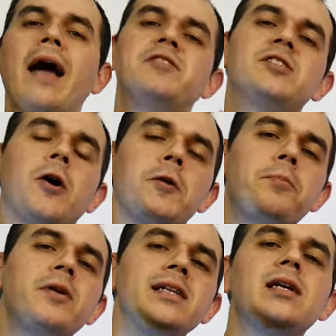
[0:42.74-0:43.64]
I've
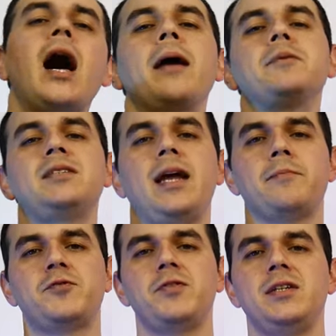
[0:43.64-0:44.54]
started putting
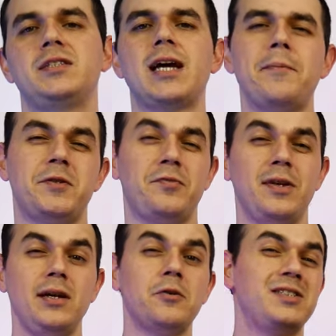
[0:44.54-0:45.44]
timestamps for these types of
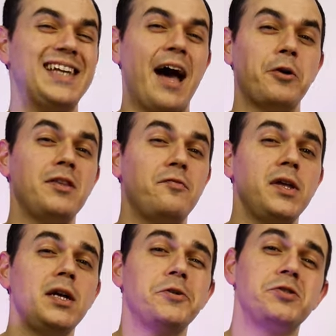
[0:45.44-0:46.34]
videos down in the
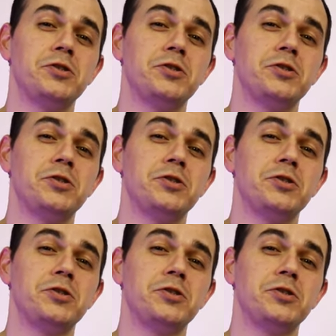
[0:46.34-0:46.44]
video's